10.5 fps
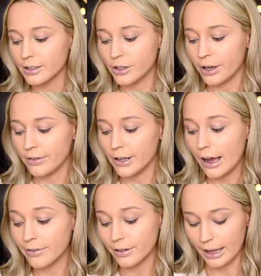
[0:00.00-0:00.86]
So if you
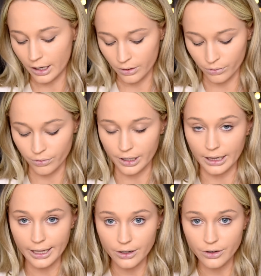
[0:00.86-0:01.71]
have like
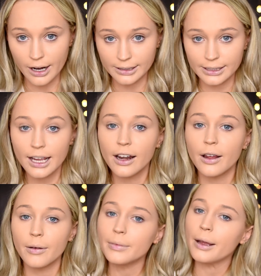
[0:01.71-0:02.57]
really dry
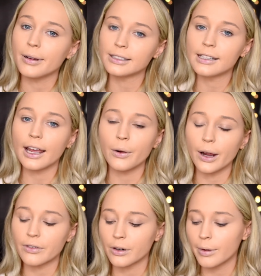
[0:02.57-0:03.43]
skin, maybe stay
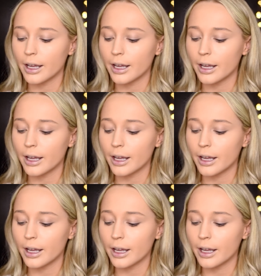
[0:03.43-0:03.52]
away from